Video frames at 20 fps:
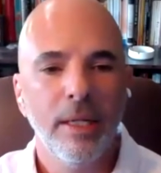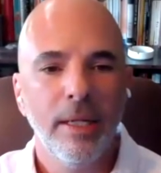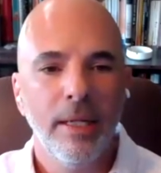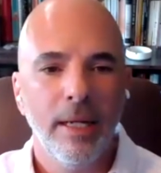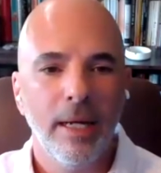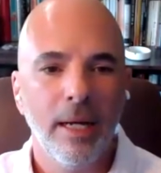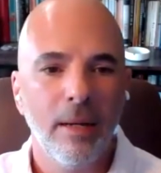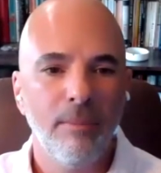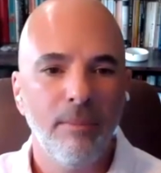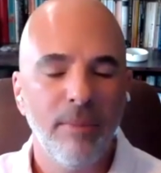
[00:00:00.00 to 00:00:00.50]

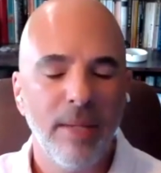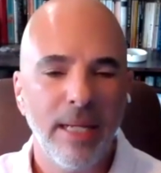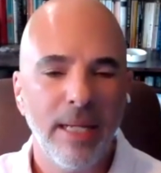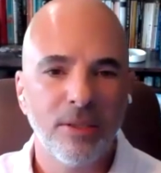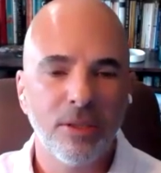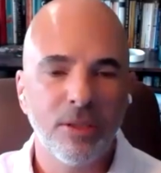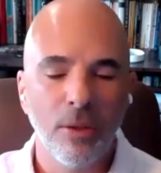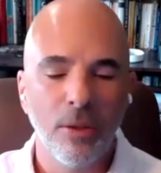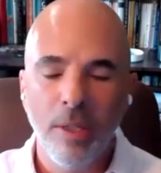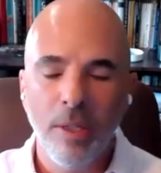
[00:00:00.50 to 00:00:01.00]
And
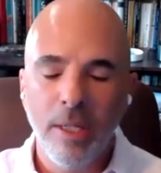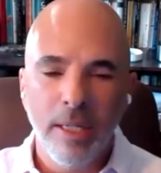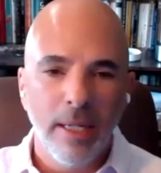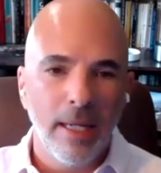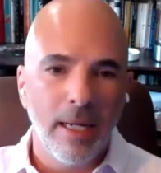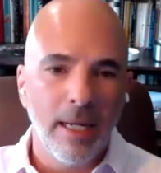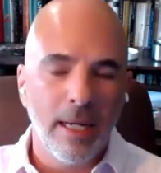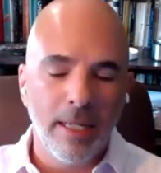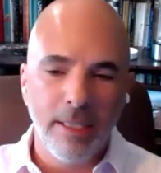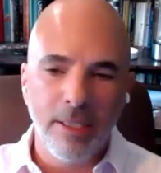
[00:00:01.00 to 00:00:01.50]
so,
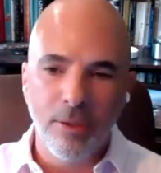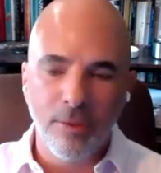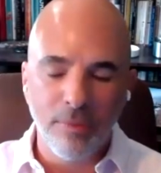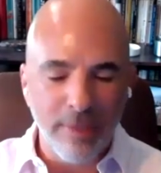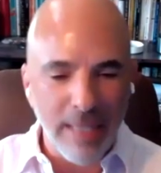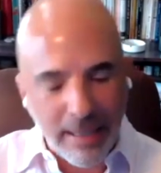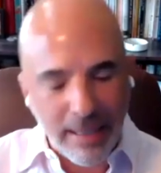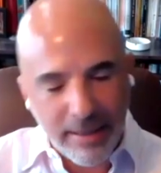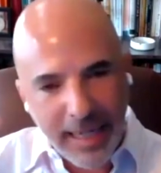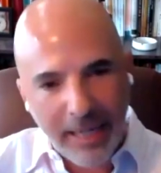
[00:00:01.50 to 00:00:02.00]

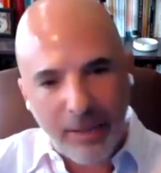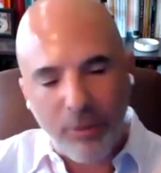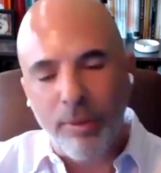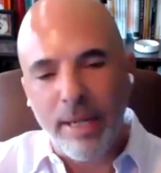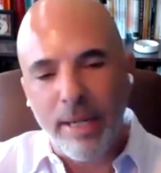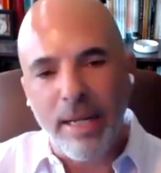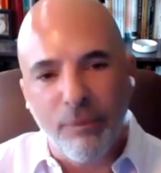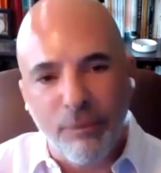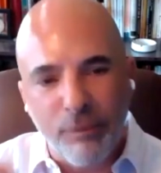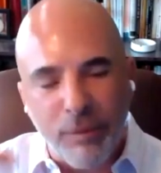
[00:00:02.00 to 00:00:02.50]
that
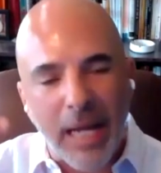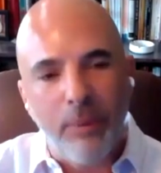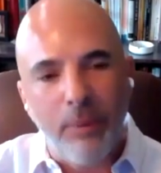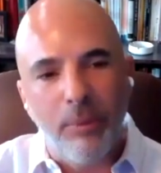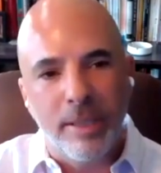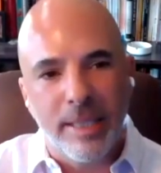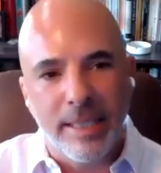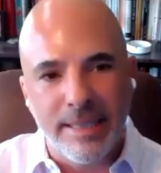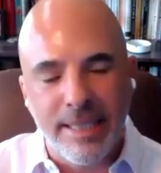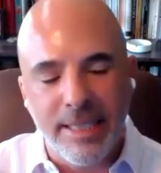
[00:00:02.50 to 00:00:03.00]
creative flywheel
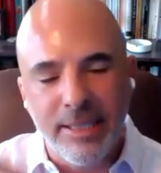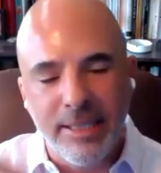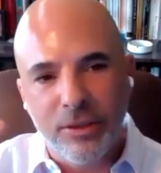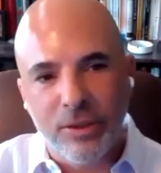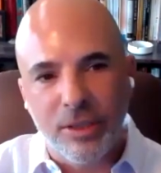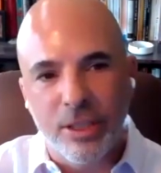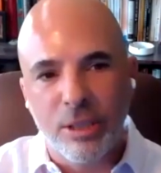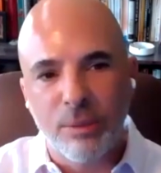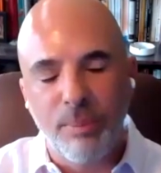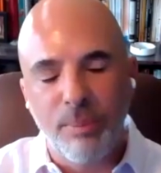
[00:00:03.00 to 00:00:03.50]
continues
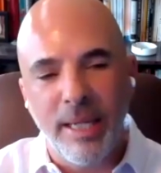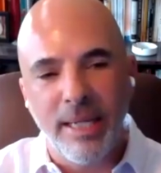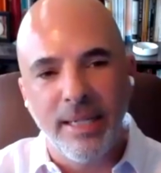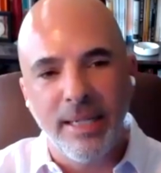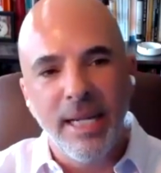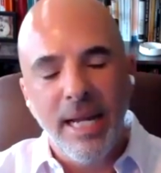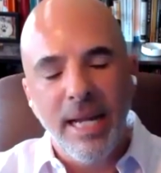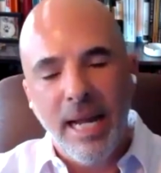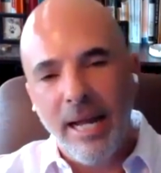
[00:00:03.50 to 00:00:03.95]
to spin.